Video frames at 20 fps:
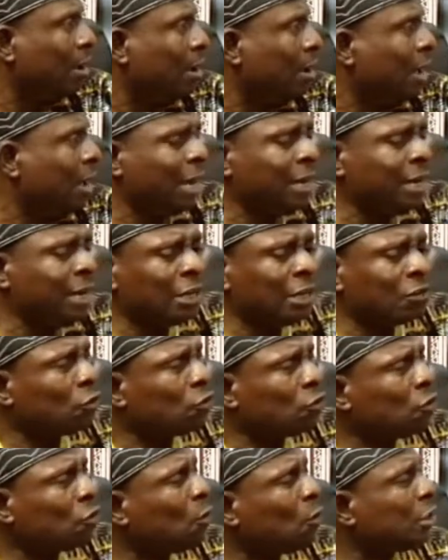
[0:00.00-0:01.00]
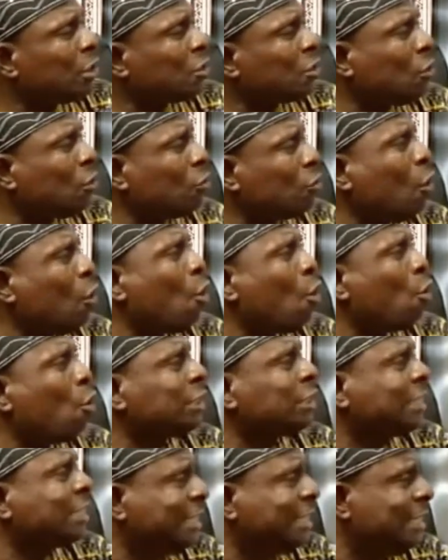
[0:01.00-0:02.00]
And there's also what is called
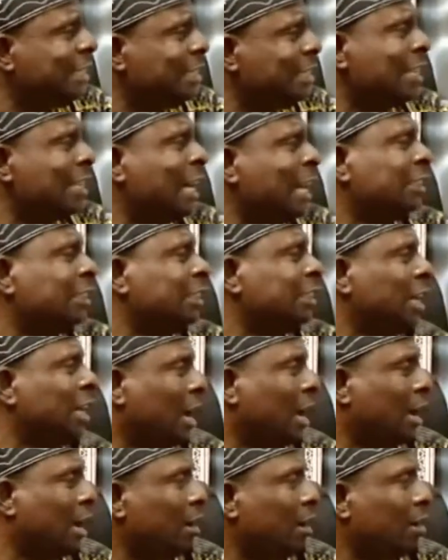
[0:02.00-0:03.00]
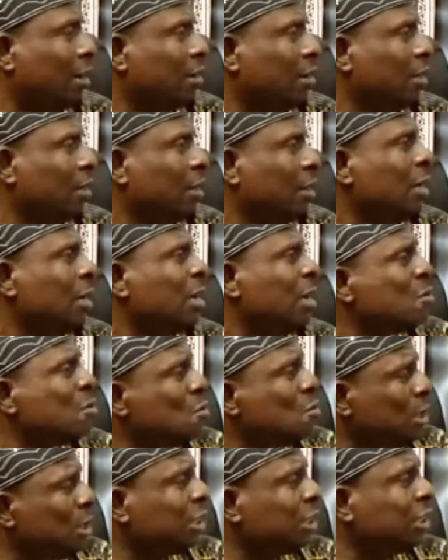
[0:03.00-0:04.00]
OTI Nigeria, in
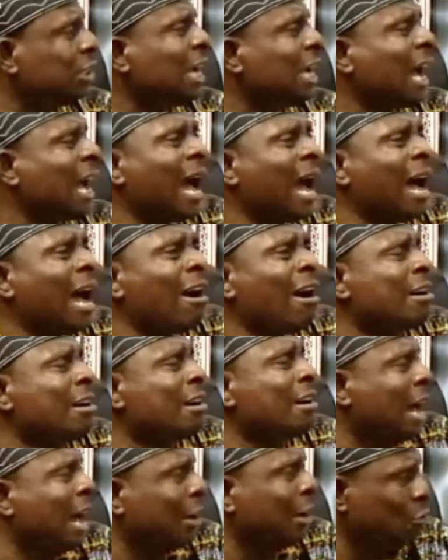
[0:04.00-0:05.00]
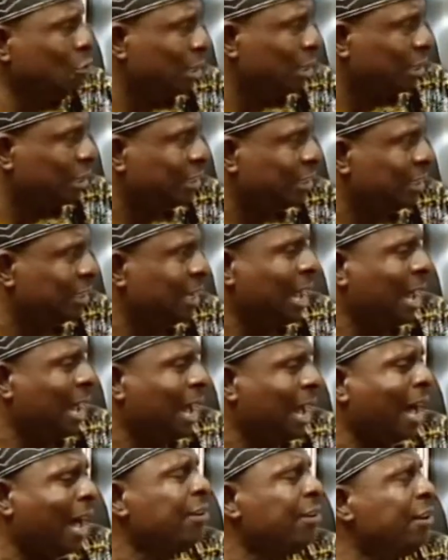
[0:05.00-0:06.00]
which our graduates
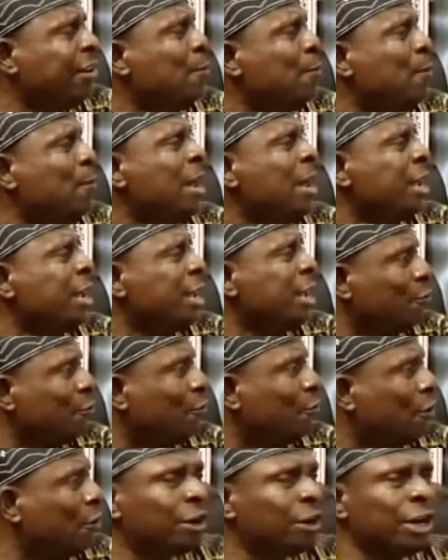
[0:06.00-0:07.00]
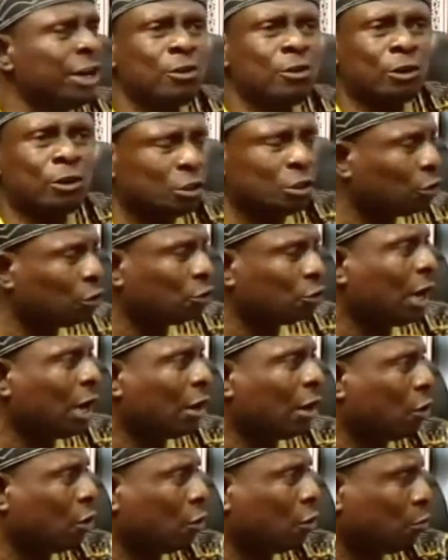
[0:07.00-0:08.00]
are deeply involved in horticultural
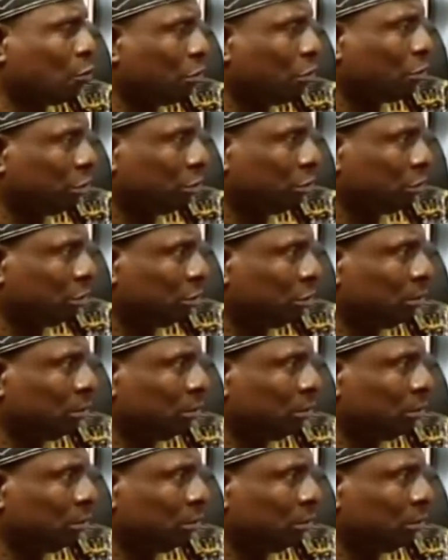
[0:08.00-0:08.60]
cross productions.